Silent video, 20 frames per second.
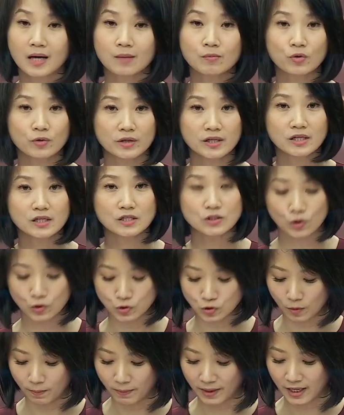MOE is
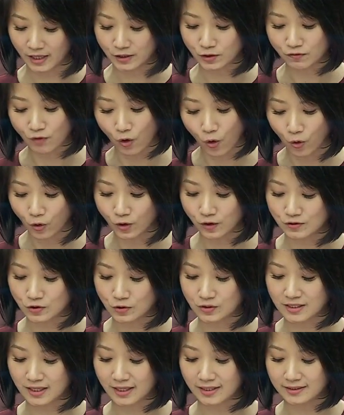also part of
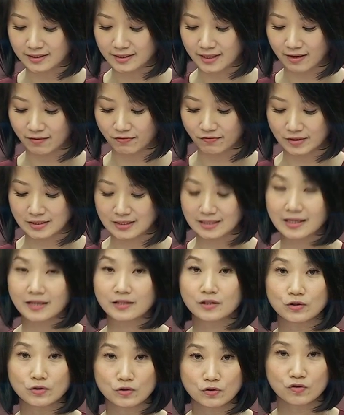whole-of-society efforts
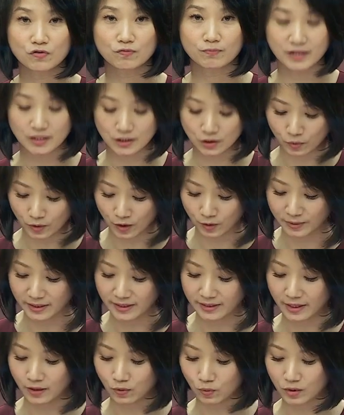like the Youth Mental
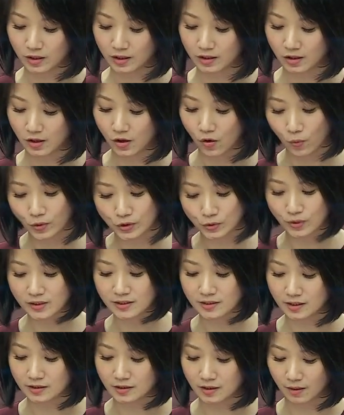Wellbeing Network, which
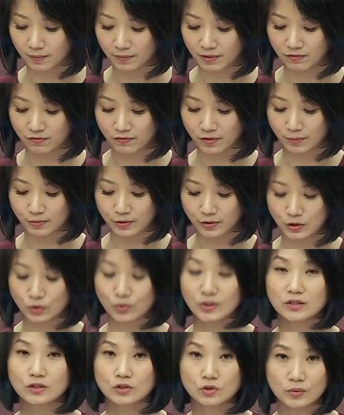was set up in February
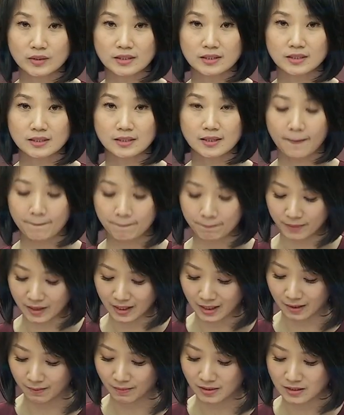2020
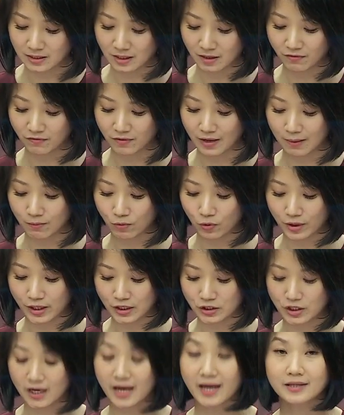by MSF,
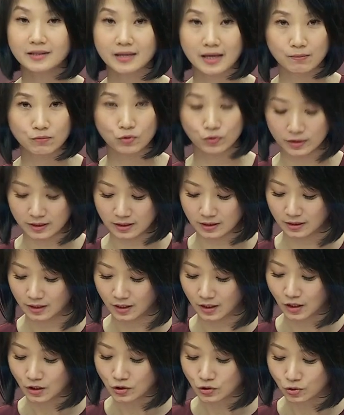MOH and MOE
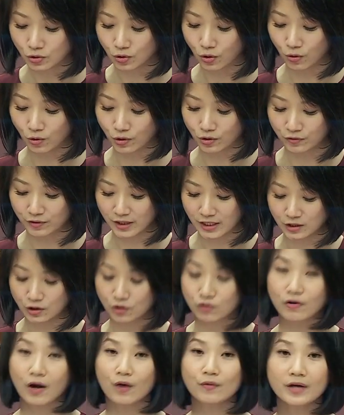to
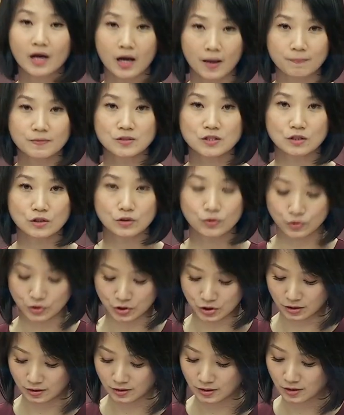co-create ground-up
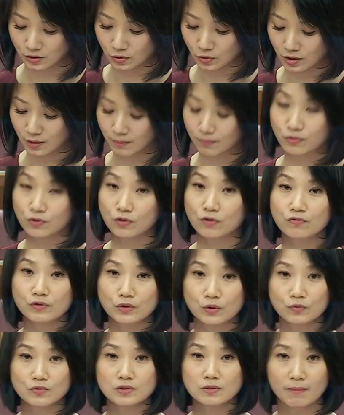solutions to improve
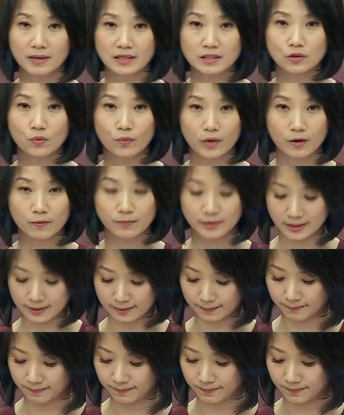youth mental wellbeing.